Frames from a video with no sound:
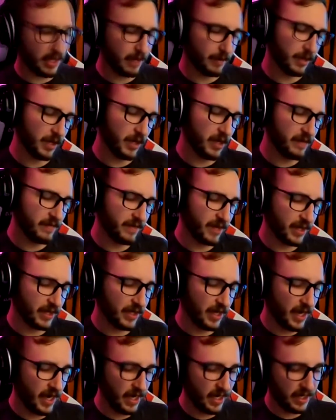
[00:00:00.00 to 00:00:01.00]
I believe, because
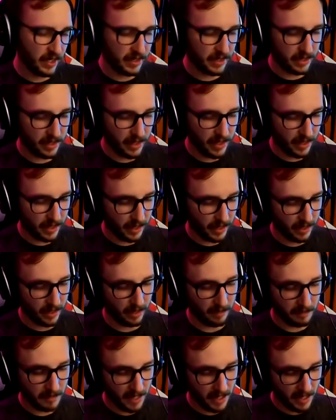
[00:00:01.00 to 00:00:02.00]
it has like
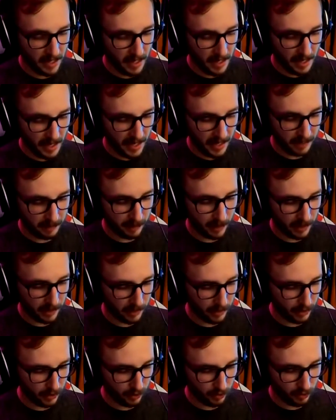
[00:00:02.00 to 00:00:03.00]
a Xbox
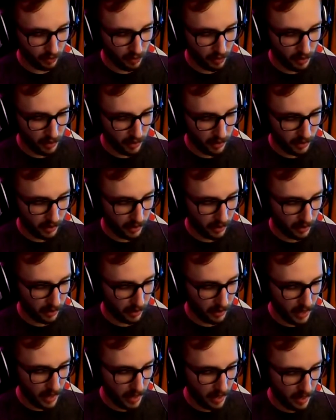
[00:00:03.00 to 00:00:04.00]

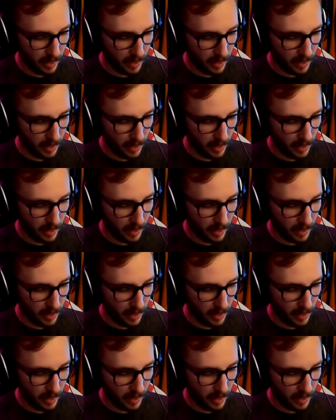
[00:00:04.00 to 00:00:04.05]
controller,